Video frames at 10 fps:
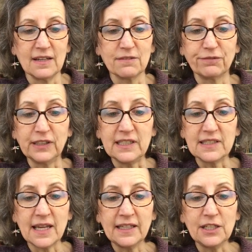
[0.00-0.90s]

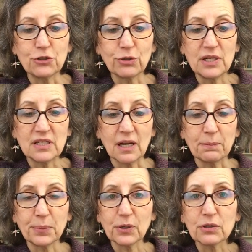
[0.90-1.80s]
flees any
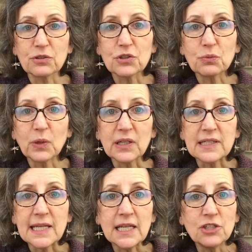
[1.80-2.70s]
treetop perch where
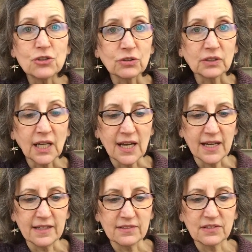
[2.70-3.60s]
danger
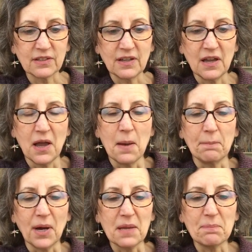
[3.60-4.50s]
lies.
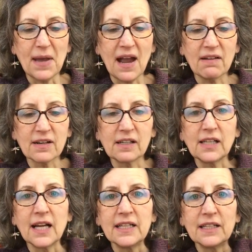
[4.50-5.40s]
By
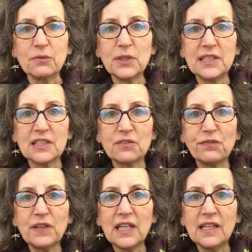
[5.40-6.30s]
paragliding with its
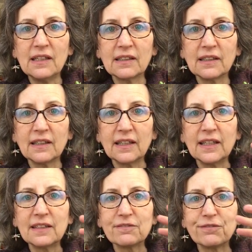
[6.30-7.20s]
feet,
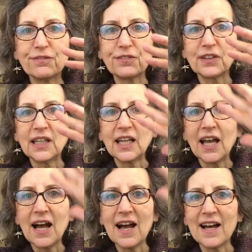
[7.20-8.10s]
it
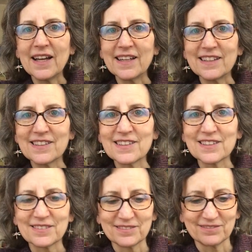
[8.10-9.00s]
flies.